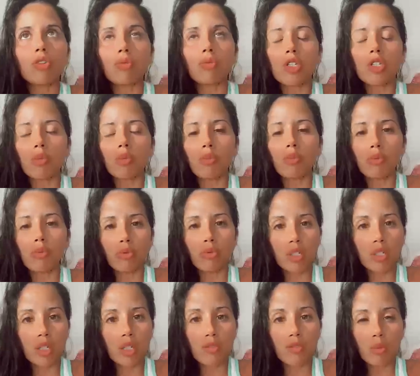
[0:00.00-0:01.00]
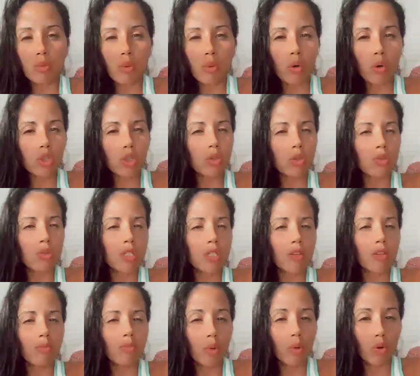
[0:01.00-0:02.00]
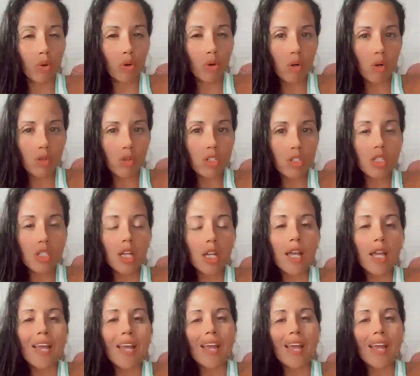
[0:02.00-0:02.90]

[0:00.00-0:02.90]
to receive support, to receive miracles,